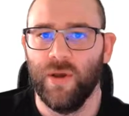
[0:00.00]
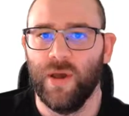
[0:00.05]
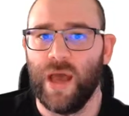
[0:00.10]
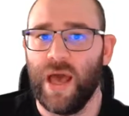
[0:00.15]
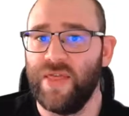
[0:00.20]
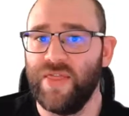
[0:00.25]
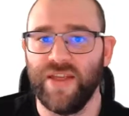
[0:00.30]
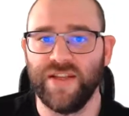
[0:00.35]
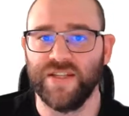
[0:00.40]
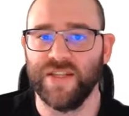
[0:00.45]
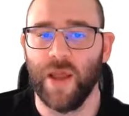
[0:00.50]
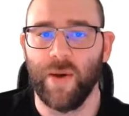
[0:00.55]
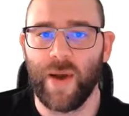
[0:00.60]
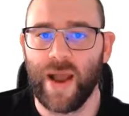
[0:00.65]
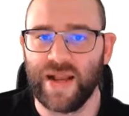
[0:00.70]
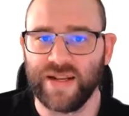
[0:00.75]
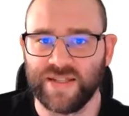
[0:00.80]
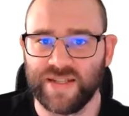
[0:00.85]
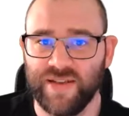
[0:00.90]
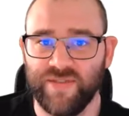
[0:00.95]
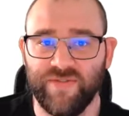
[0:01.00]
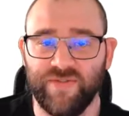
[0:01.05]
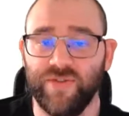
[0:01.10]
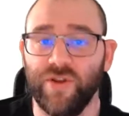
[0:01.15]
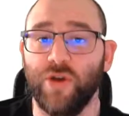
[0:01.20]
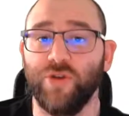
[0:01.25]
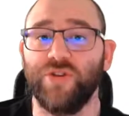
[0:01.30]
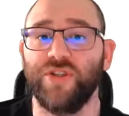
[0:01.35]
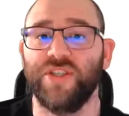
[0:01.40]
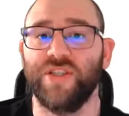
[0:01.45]
and there's no
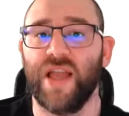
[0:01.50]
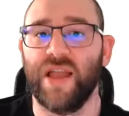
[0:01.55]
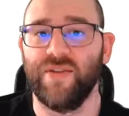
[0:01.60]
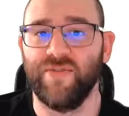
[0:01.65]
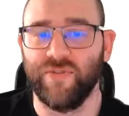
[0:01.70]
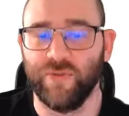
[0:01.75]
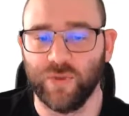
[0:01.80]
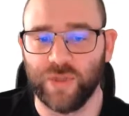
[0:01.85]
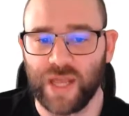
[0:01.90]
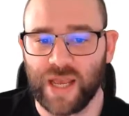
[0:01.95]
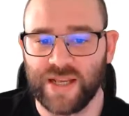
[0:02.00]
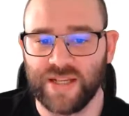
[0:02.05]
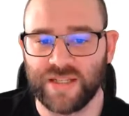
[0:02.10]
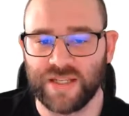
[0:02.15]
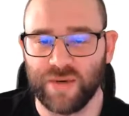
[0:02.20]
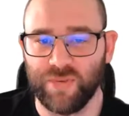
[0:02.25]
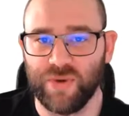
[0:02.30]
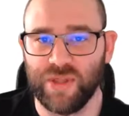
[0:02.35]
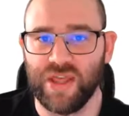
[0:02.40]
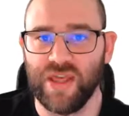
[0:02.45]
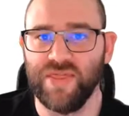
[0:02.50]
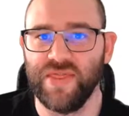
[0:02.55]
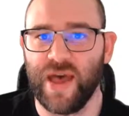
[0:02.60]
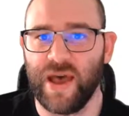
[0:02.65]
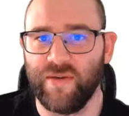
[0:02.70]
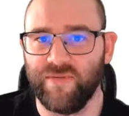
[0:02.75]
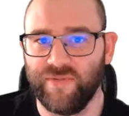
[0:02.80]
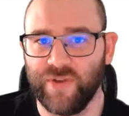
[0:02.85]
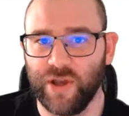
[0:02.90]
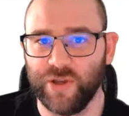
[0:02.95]
stateful data within
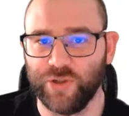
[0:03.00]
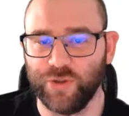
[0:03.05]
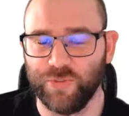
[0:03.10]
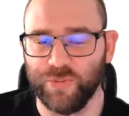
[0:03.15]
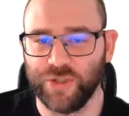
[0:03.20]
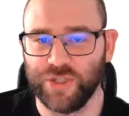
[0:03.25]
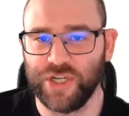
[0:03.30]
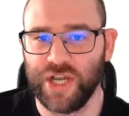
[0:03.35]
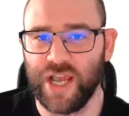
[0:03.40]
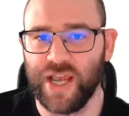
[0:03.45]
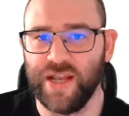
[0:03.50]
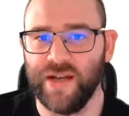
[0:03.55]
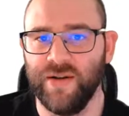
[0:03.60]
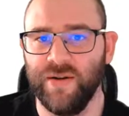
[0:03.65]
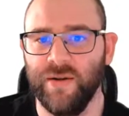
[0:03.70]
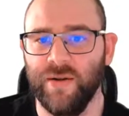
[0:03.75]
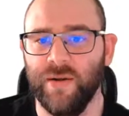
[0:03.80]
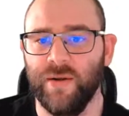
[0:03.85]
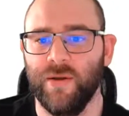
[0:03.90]
that virtual machine,